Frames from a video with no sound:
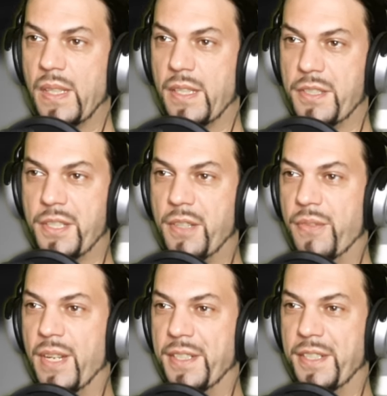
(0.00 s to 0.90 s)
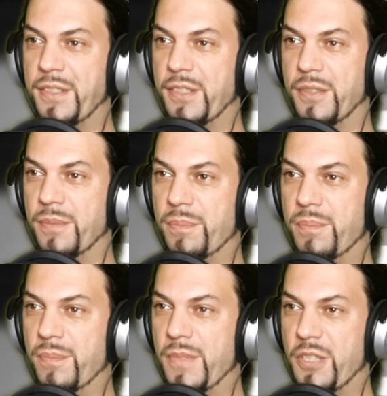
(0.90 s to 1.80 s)
I still find it, you know,
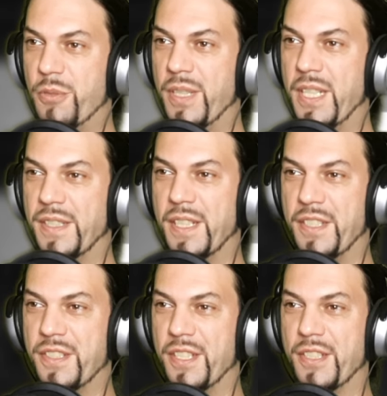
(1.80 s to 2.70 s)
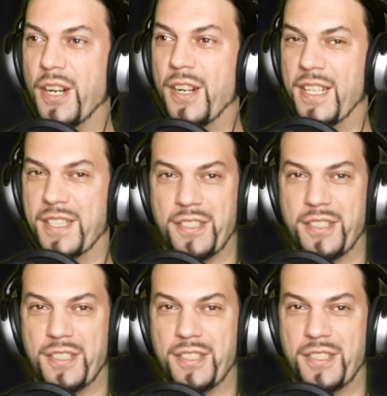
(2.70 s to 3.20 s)
intriguing that it's not Garlic.